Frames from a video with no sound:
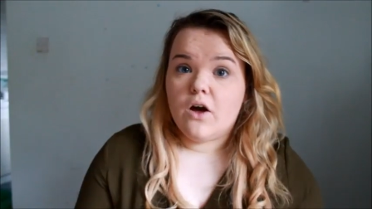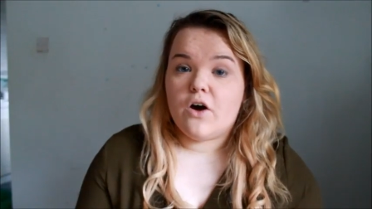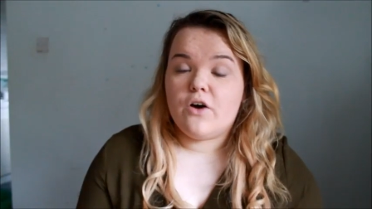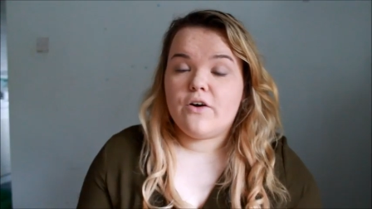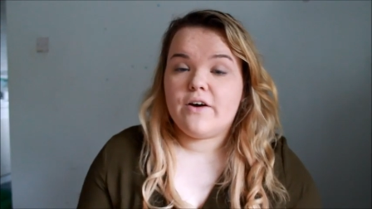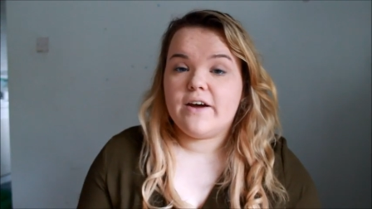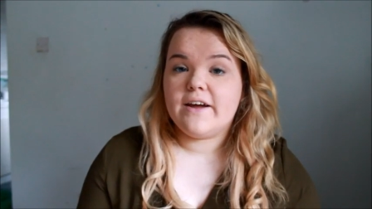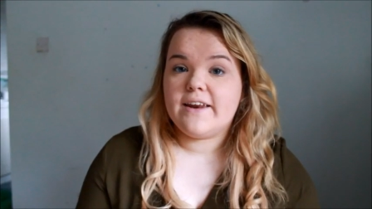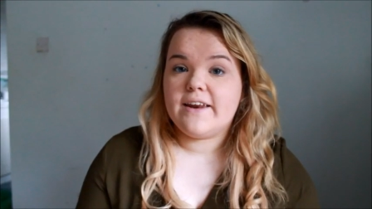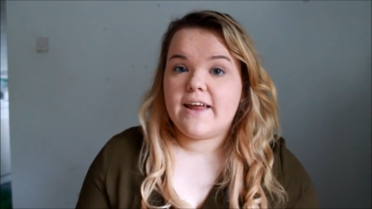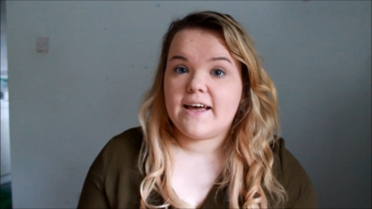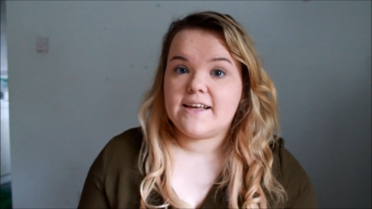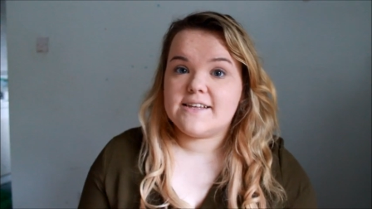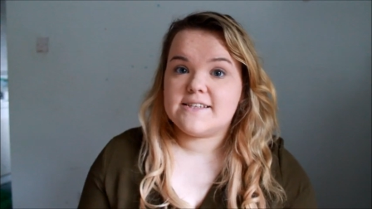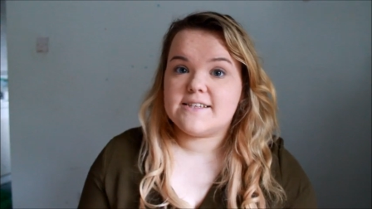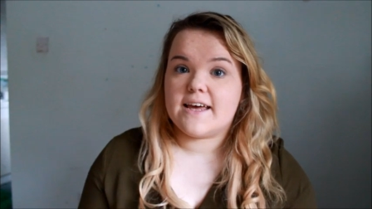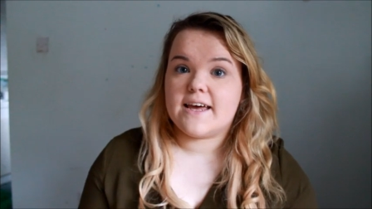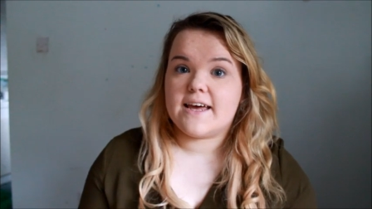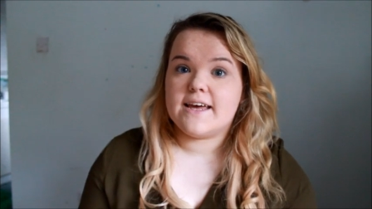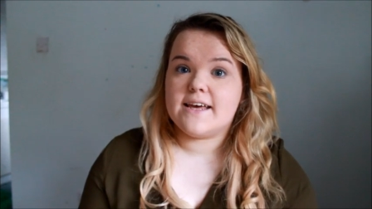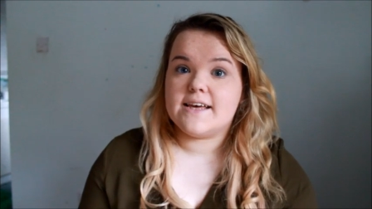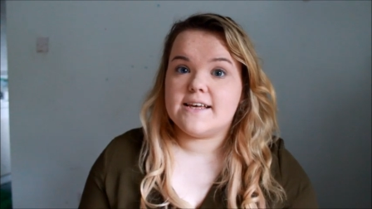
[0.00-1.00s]
Okay, next
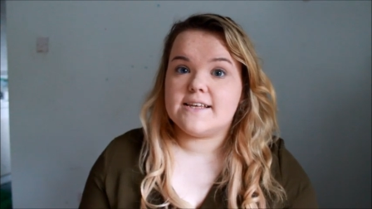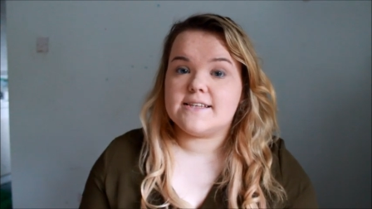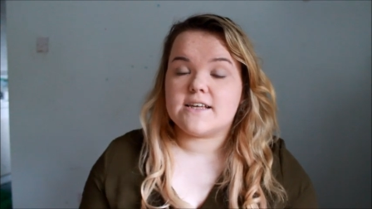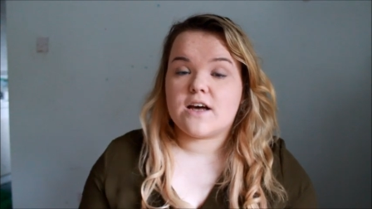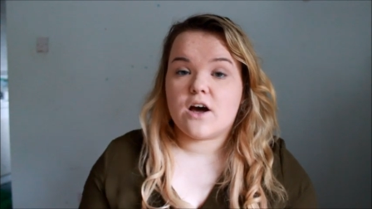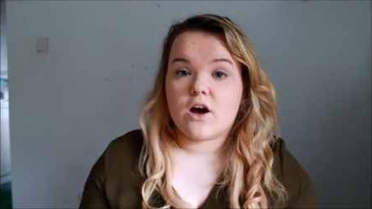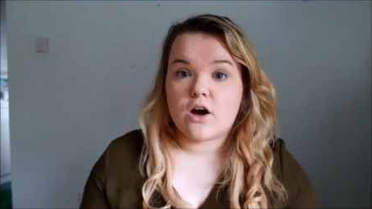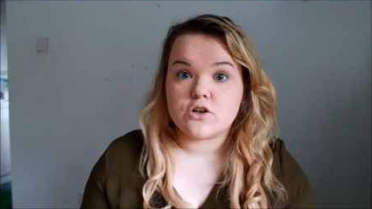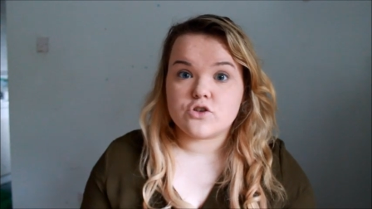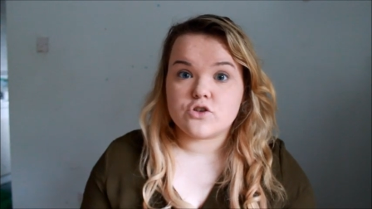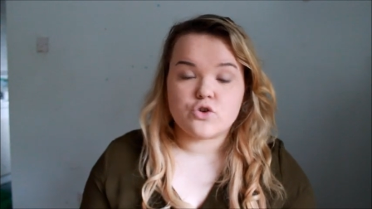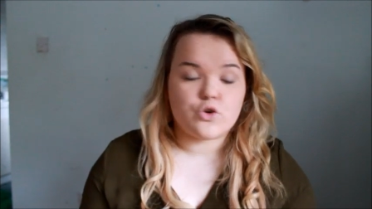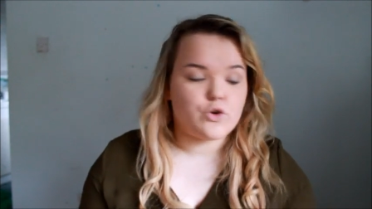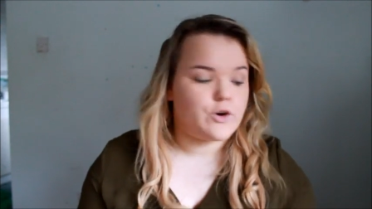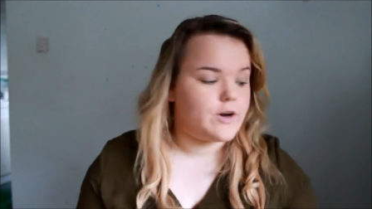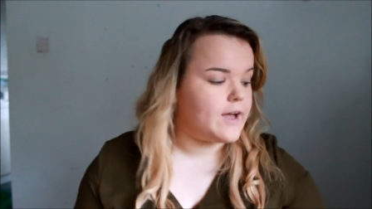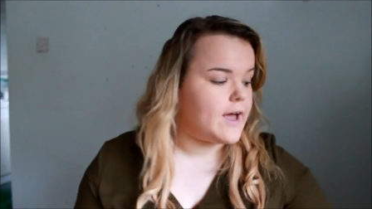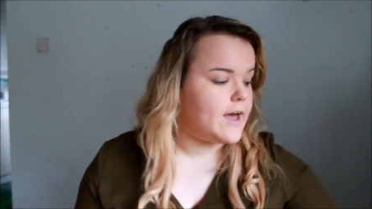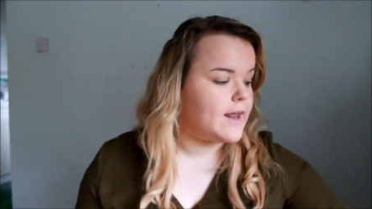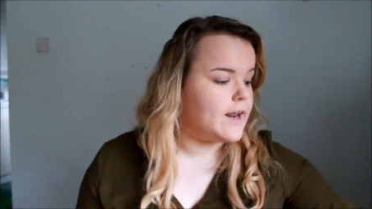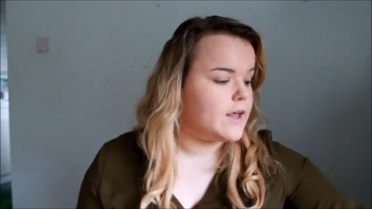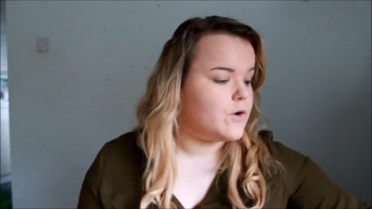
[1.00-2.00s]
is
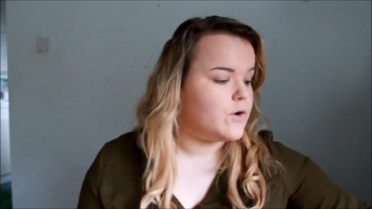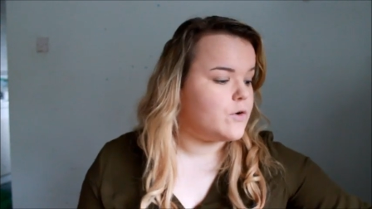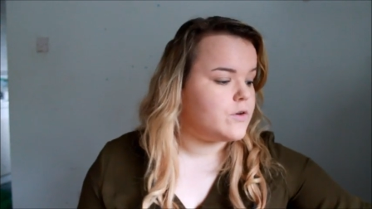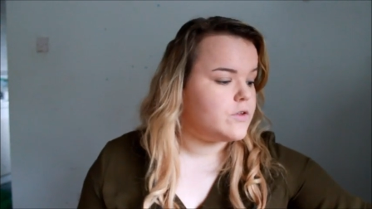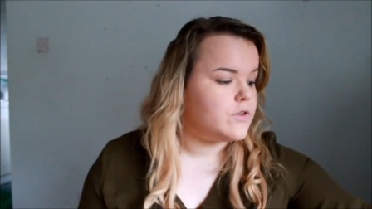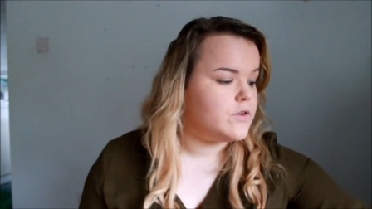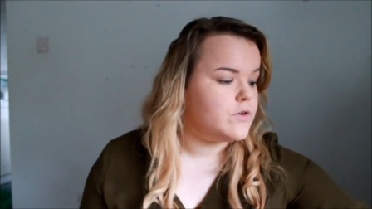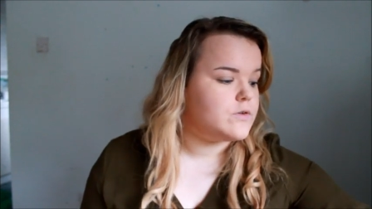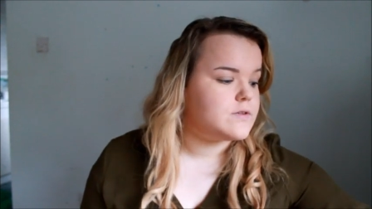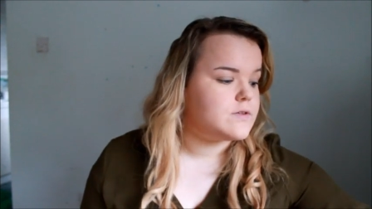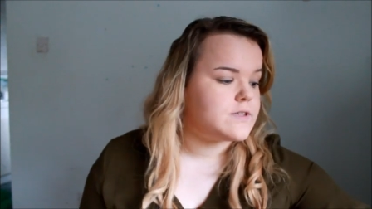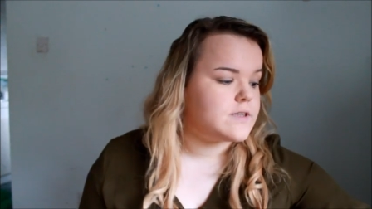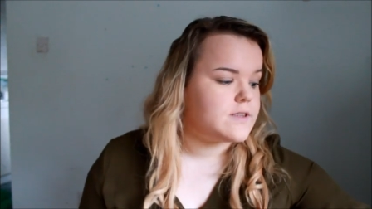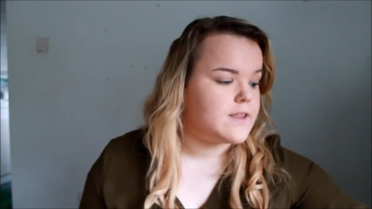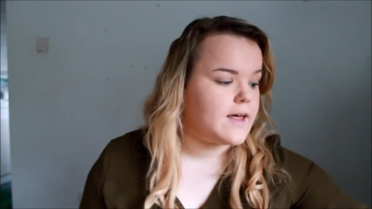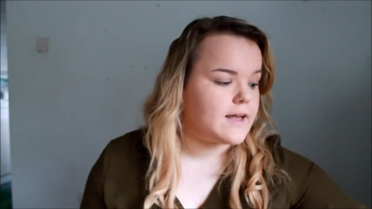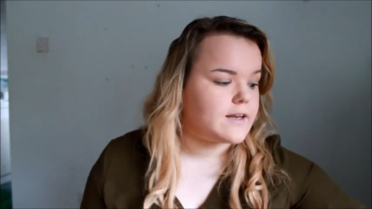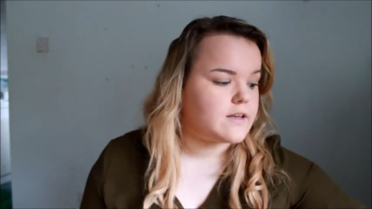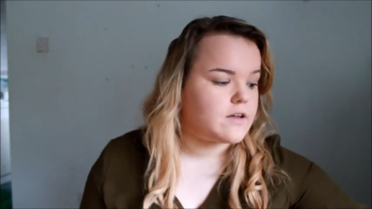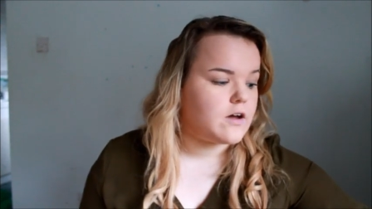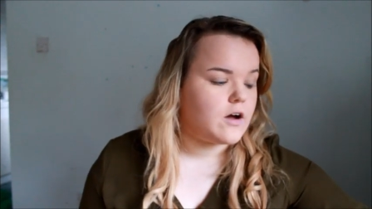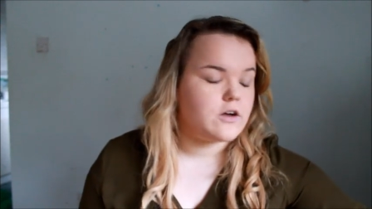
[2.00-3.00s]
contouring, and I'm going to use
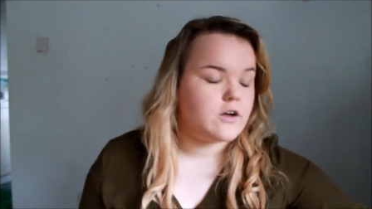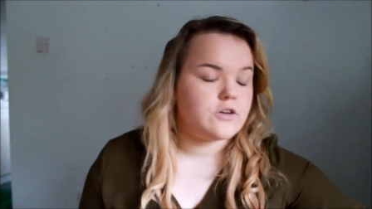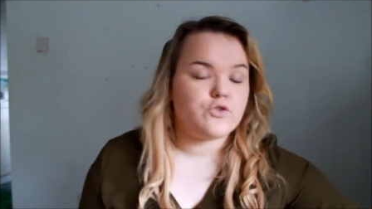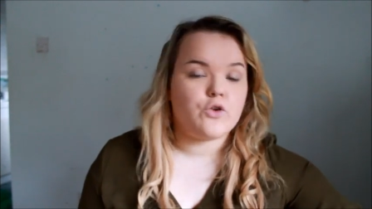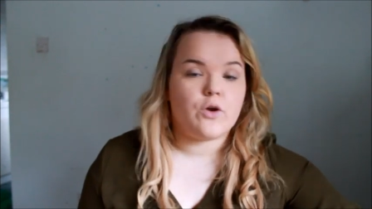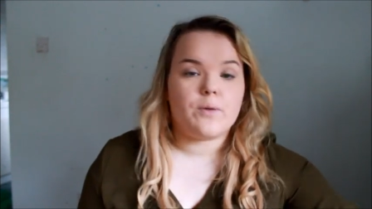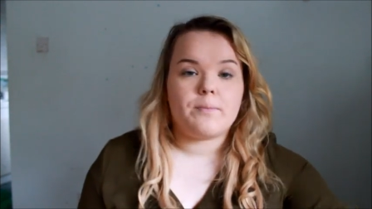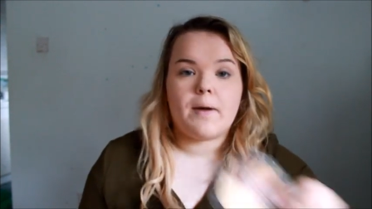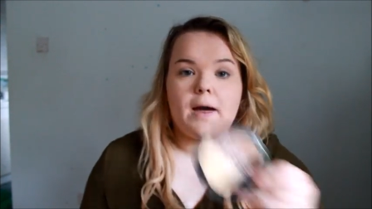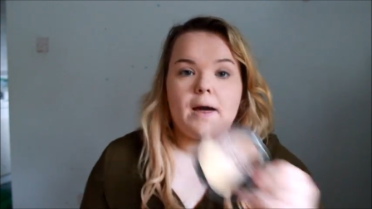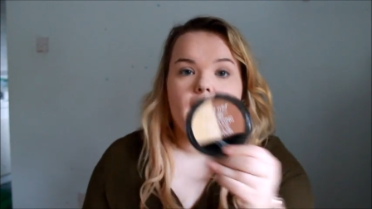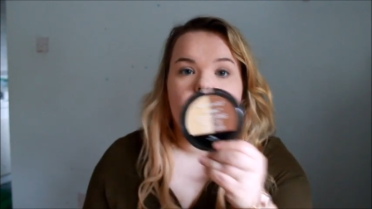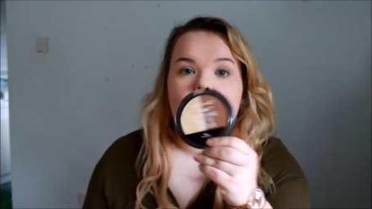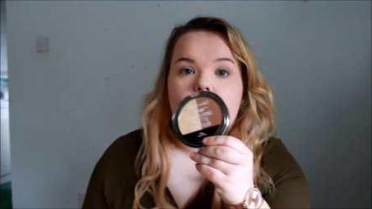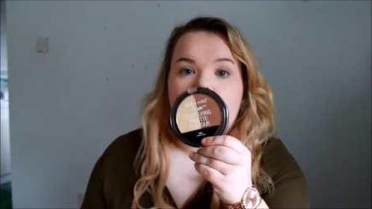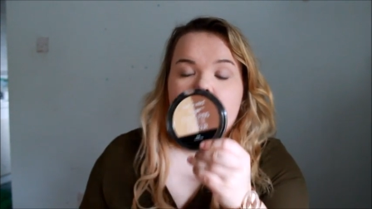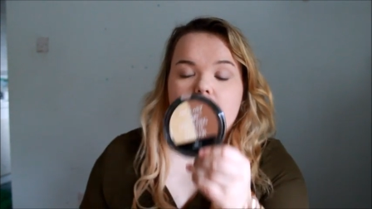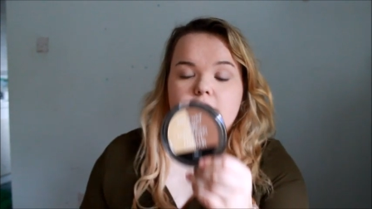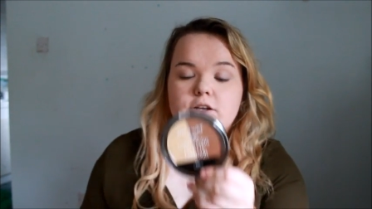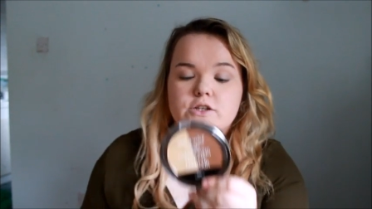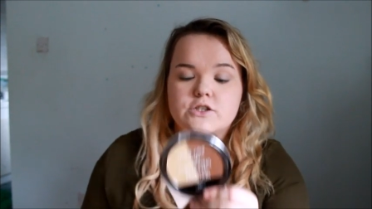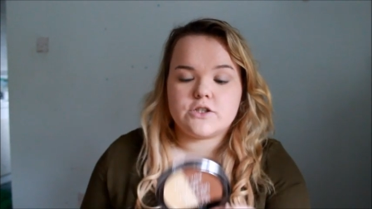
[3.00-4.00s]
that contouring palette
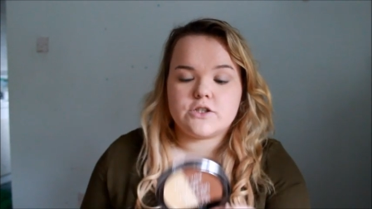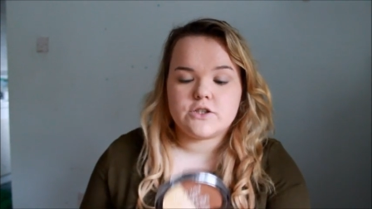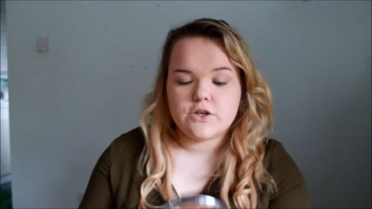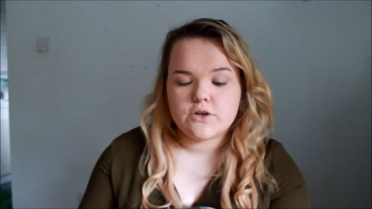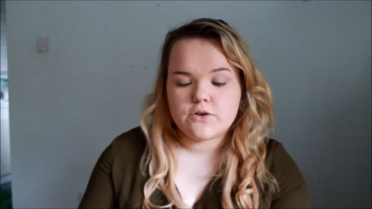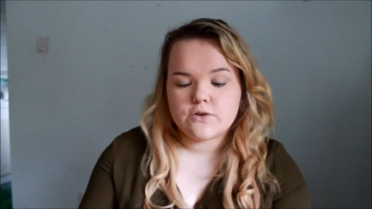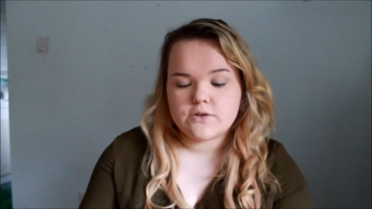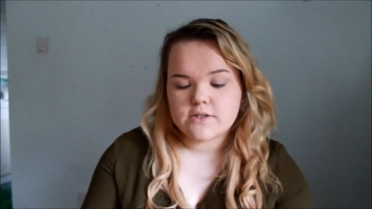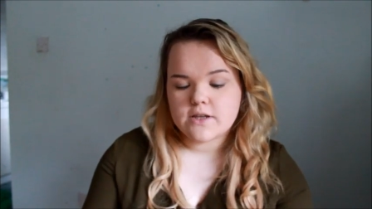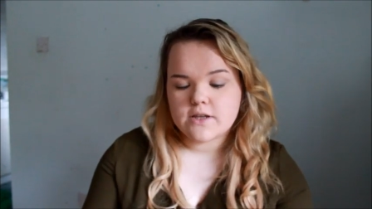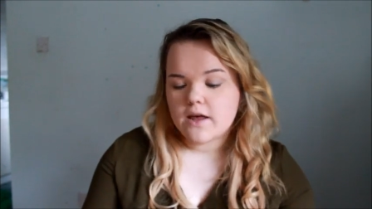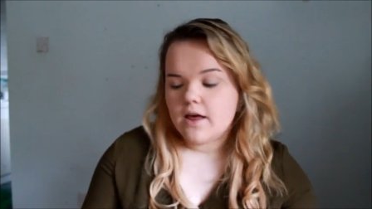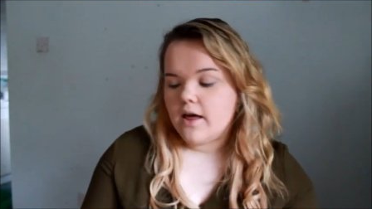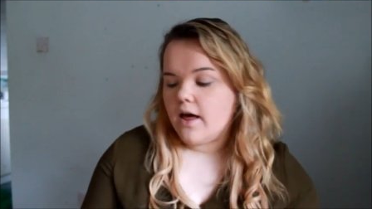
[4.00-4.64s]
like I just used.